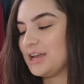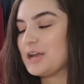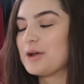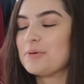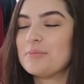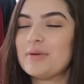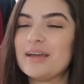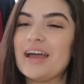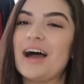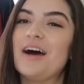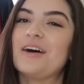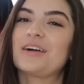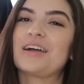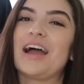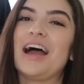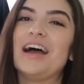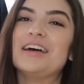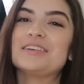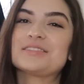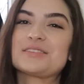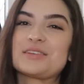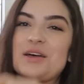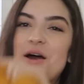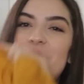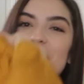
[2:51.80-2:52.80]
hear me out
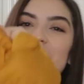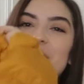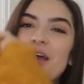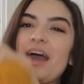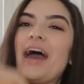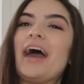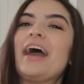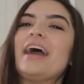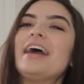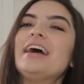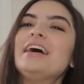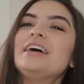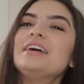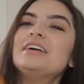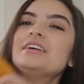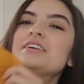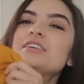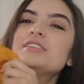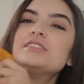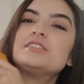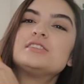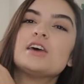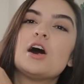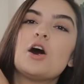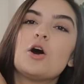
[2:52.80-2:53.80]
guys. Okay,
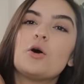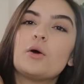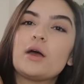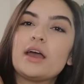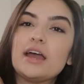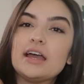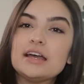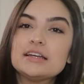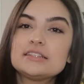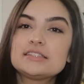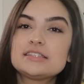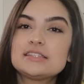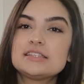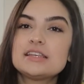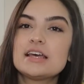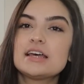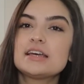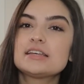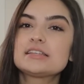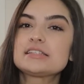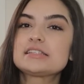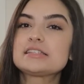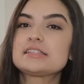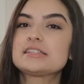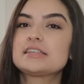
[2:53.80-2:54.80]
so it's
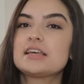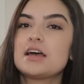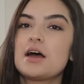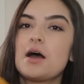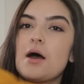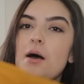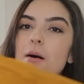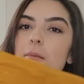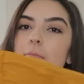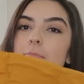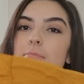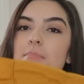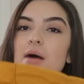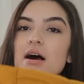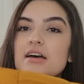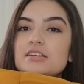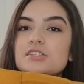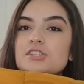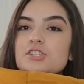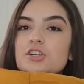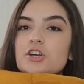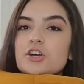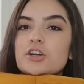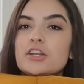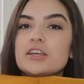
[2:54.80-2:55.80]
this
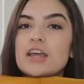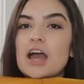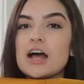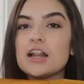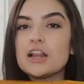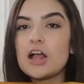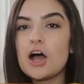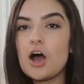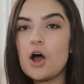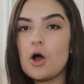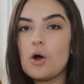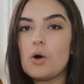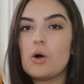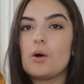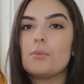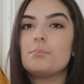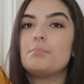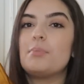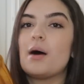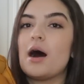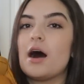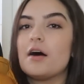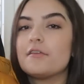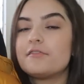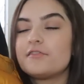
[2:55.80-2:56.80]
mustard yellow
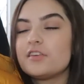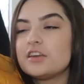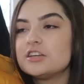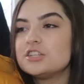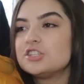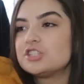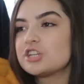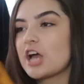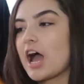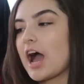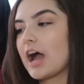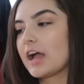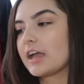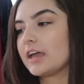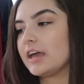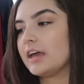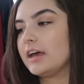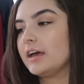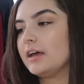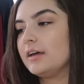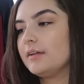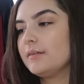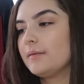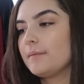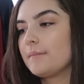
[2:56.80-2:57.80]
puffy
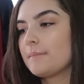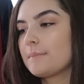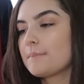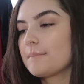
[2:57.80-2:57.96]
jacket.